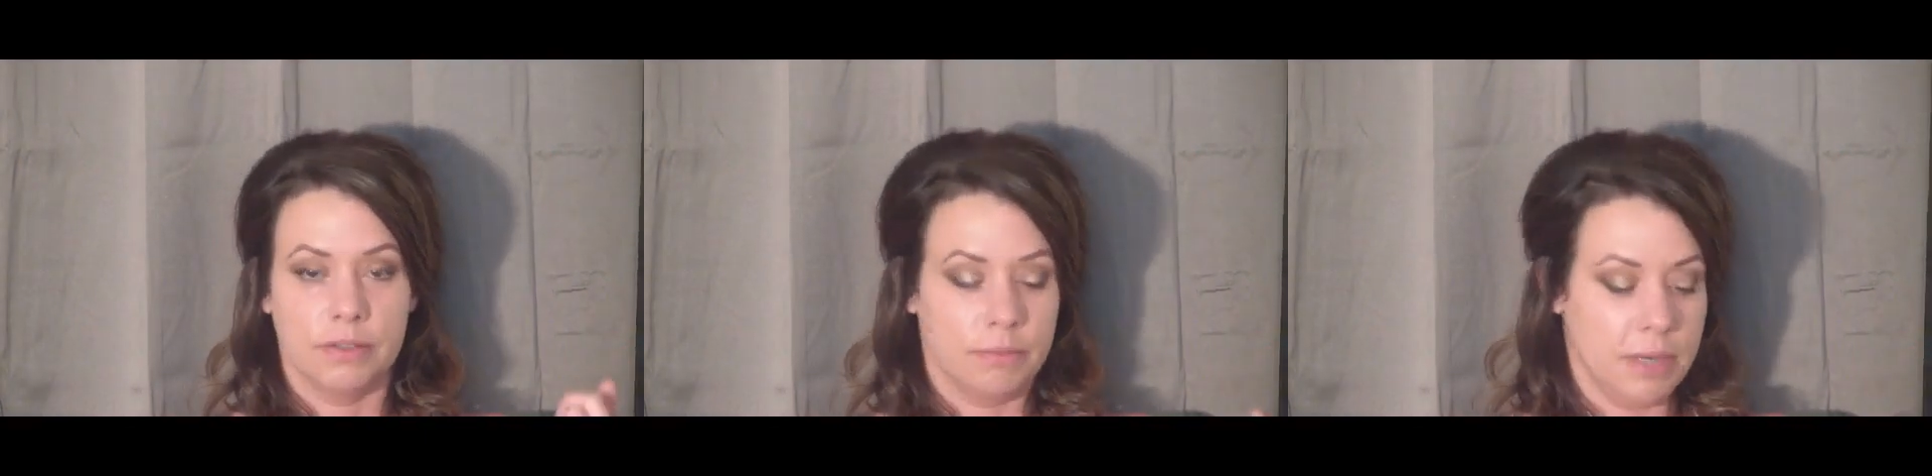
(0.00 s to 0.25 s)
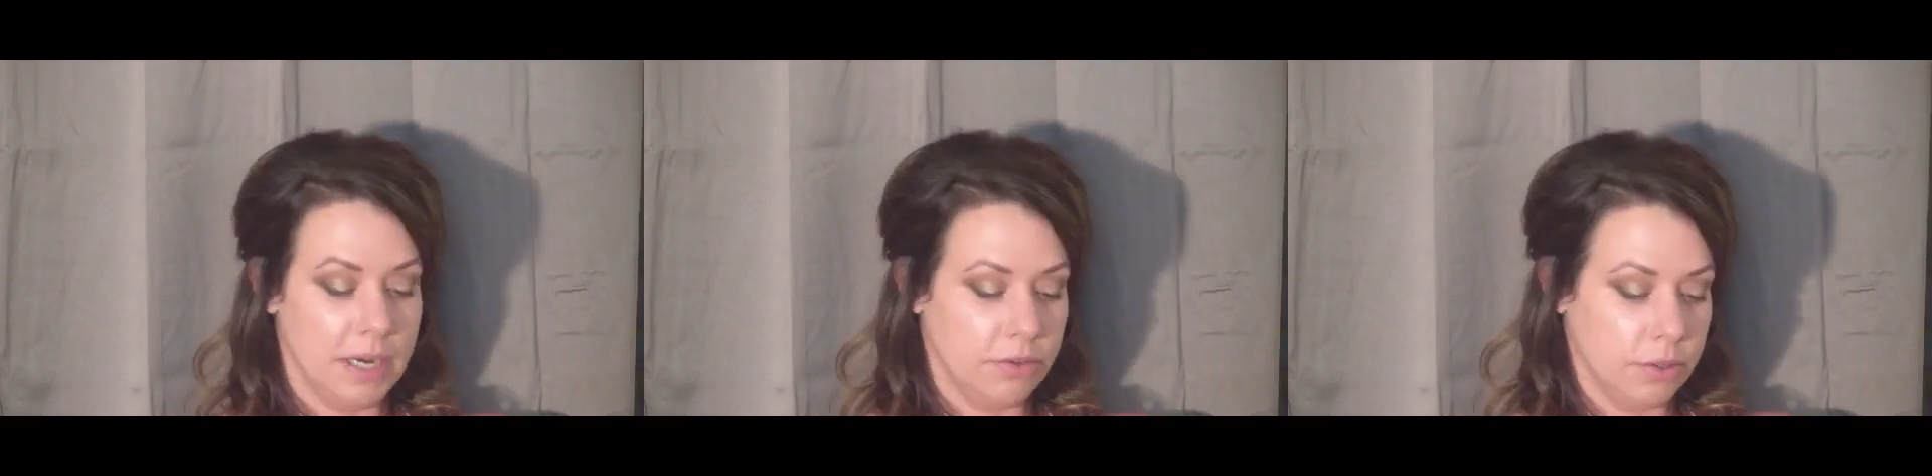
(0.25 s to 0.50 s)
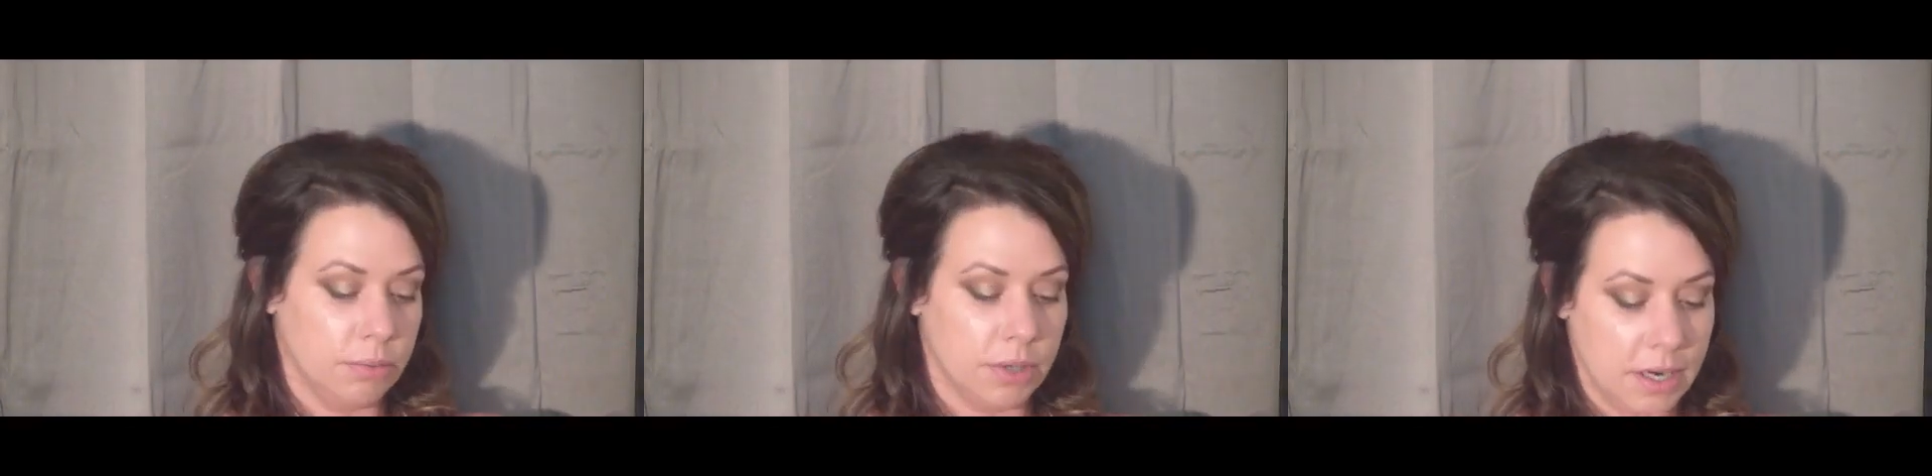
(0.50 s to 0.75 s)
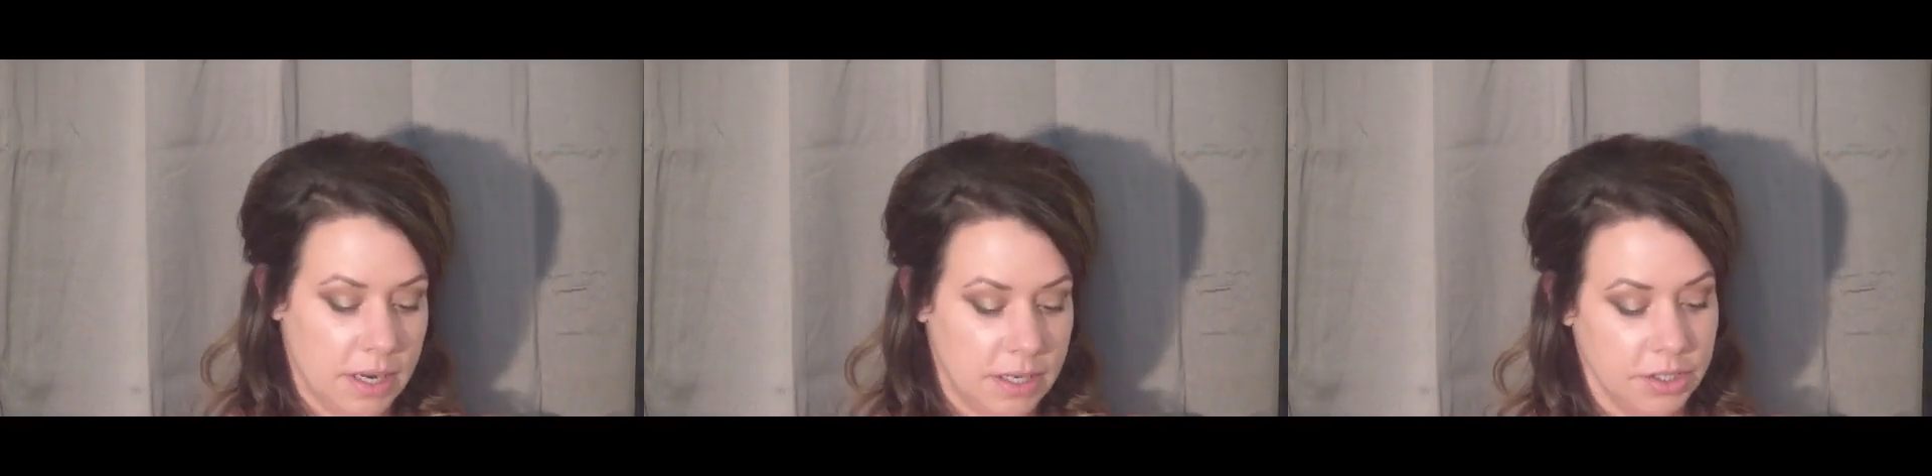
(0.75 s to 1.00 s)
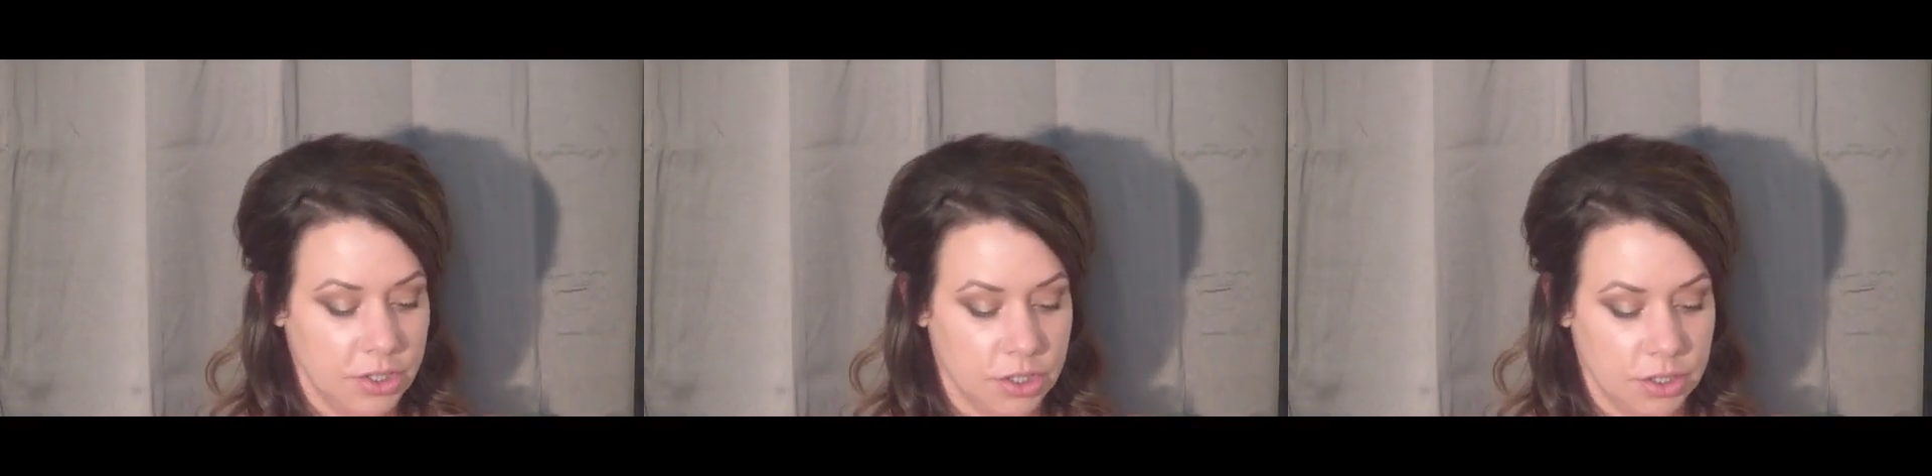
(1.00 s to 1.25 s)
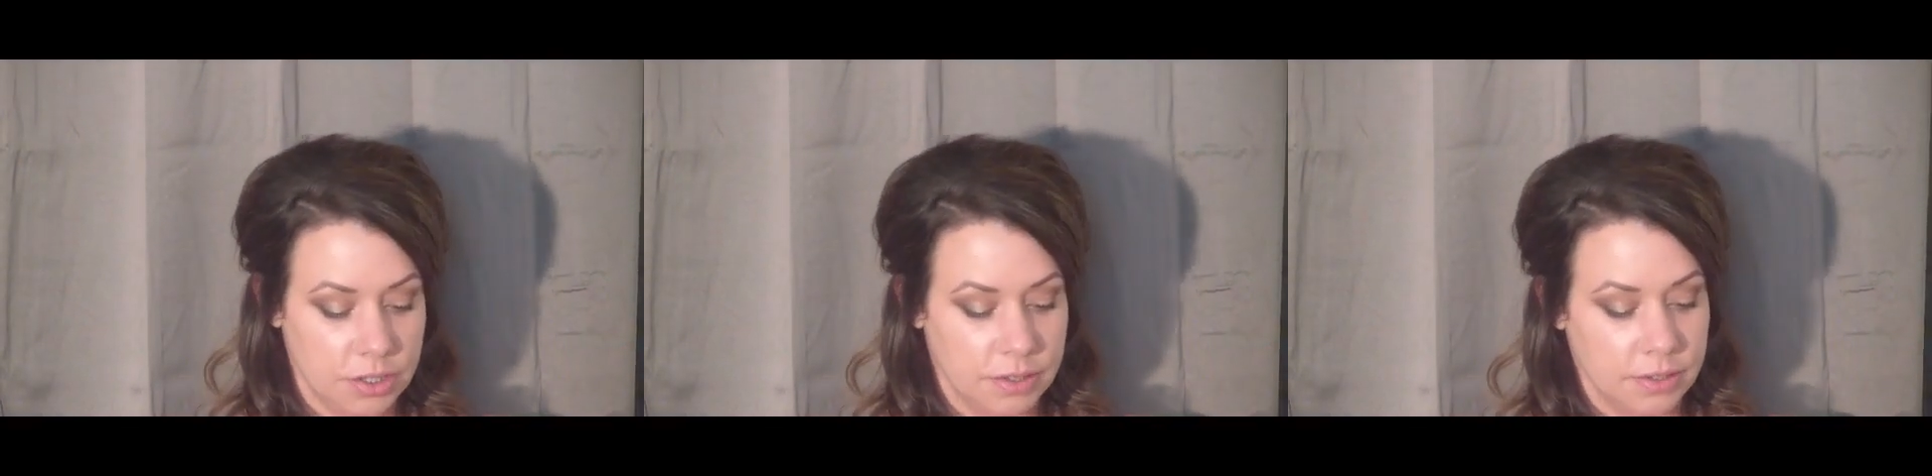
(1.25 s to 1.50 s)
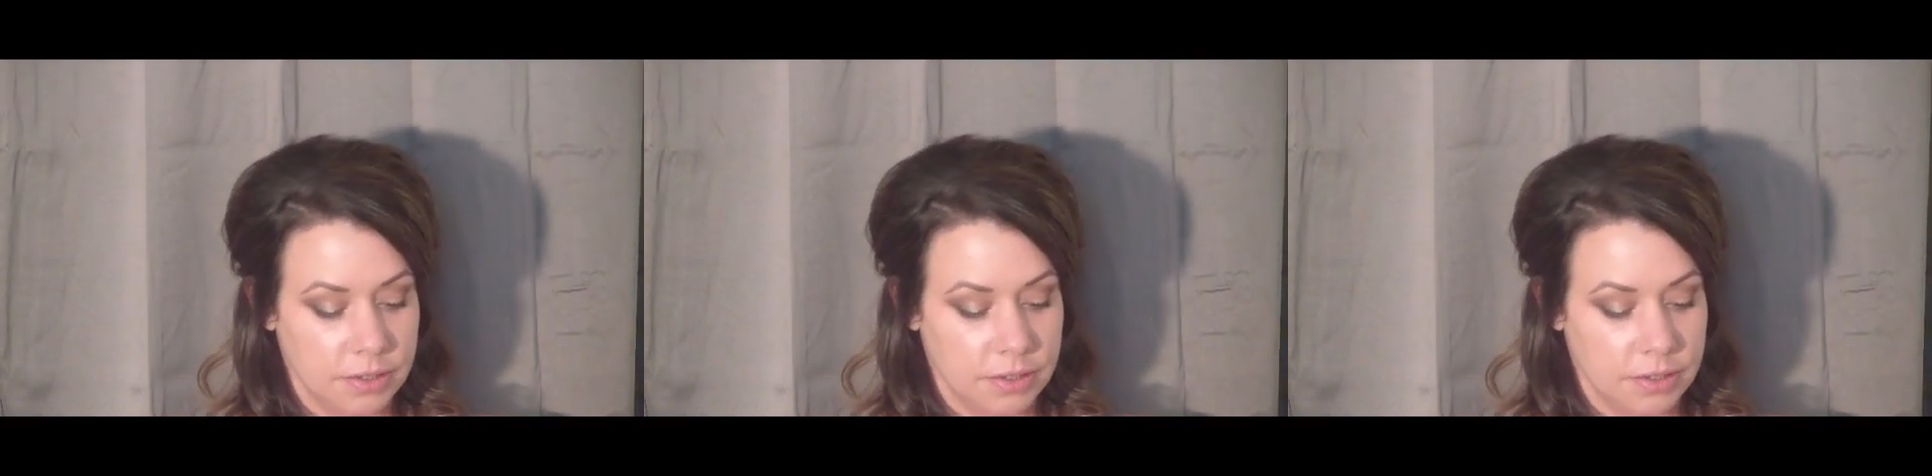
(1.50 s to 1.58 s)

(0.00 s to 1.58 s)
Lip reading: powder brush.